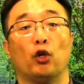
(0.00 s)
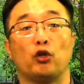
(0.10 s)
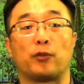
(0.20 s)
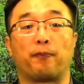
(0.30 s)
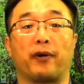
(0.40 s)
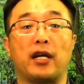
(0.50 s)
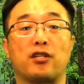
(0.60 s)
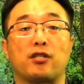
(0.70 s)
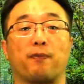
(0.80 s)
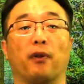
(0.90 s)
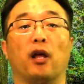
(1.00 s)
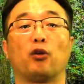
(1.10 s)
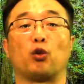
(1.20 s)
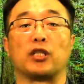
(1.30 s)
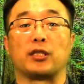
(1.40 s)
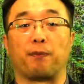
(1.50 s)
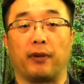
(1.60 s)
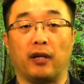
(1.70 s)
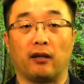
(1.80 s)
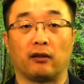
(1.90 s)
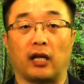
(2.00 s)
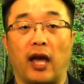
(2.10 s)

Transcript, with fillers: whose precious blood was spilled